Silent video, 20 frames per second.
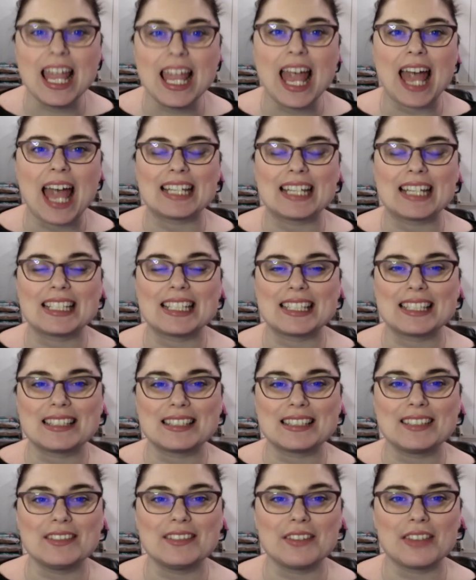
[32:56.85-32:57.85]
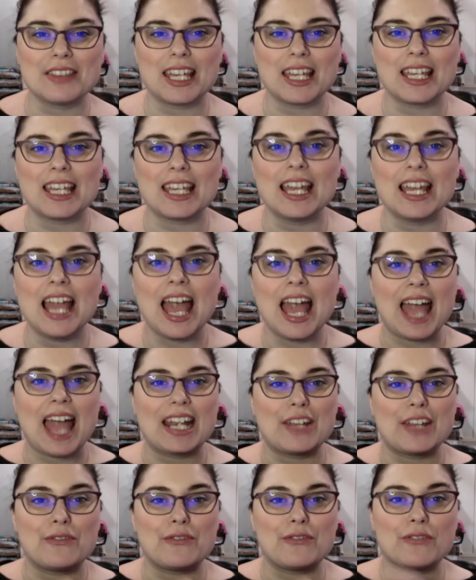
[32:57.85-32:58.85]
and it's this little thing, and
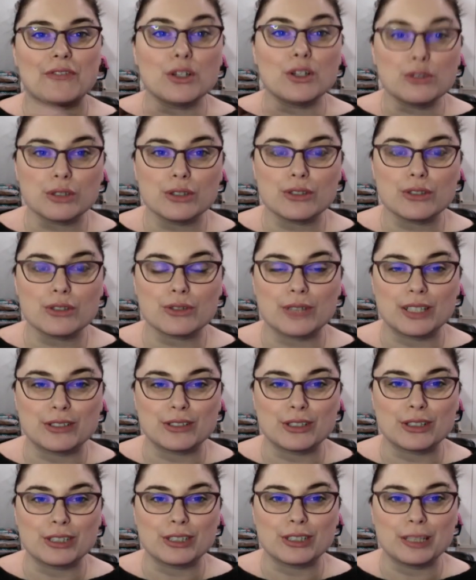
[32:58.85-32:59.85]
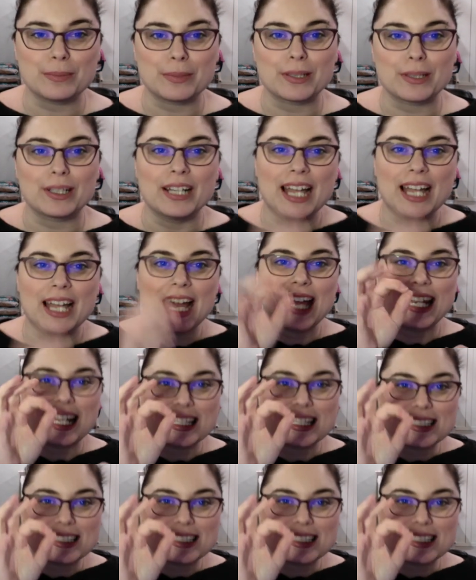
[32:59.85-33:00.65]
it velcros around your clipper, and it has a